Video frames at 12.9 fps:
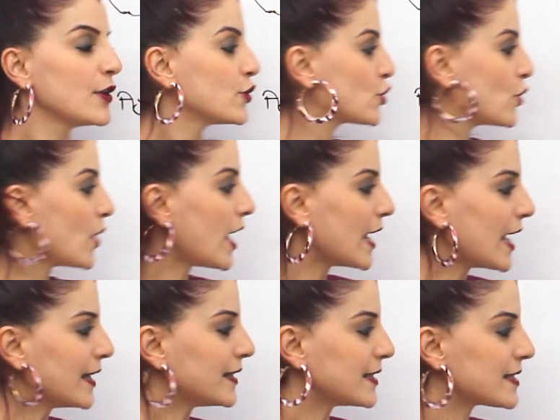So I
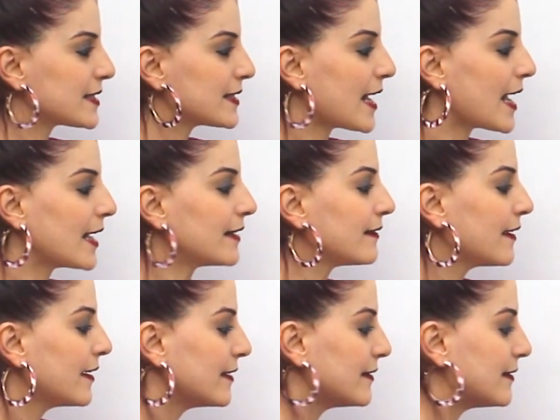understand
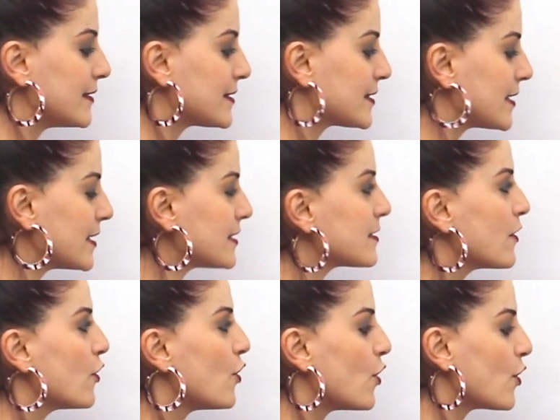this is
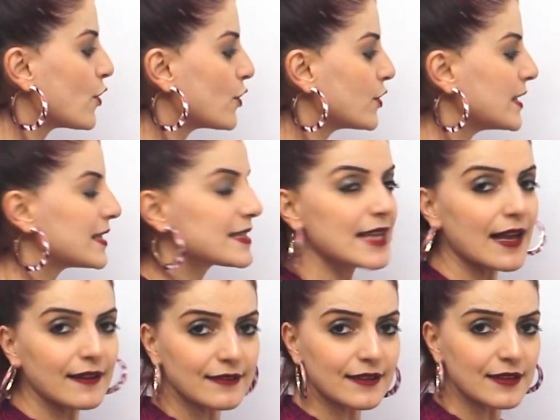her
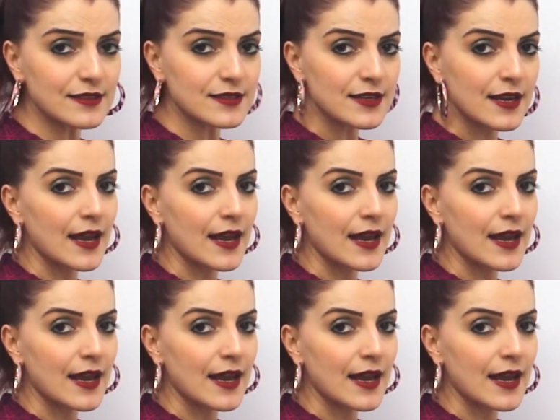sentence